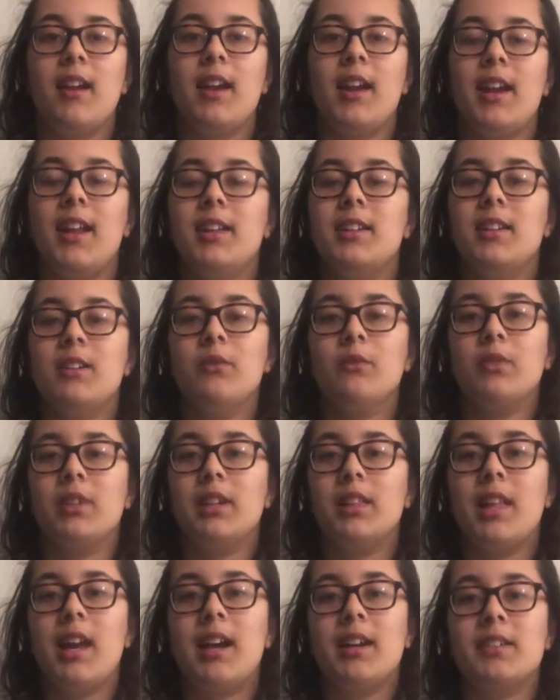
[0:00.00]
And I didn't
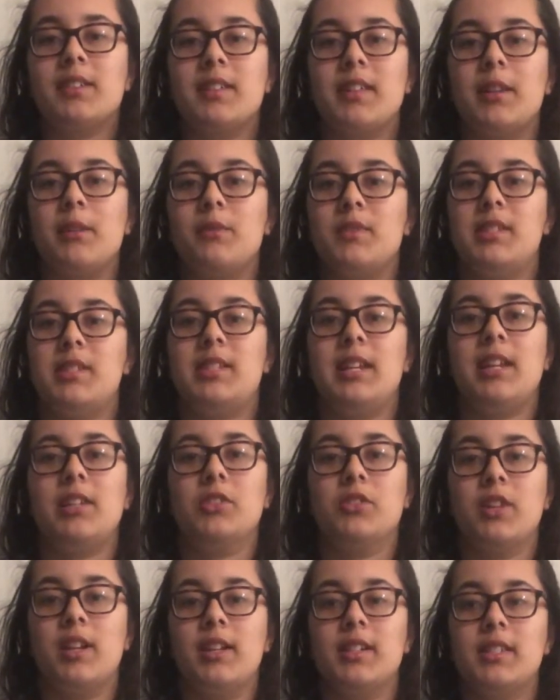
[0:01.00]
realize that it was
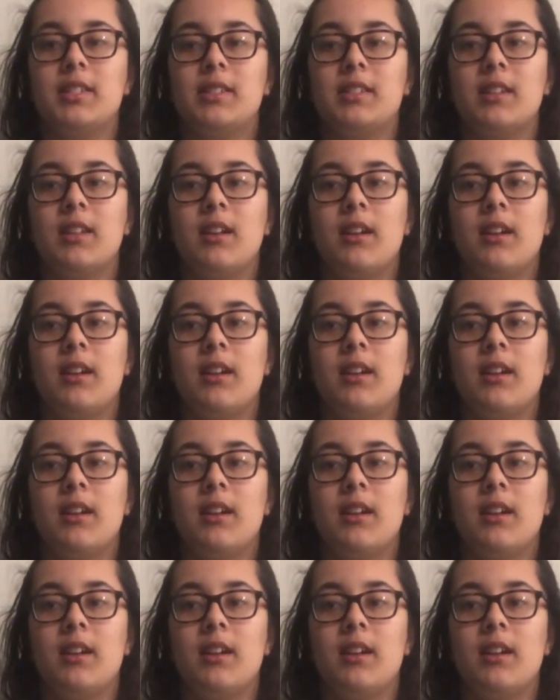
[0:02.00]
dangerous.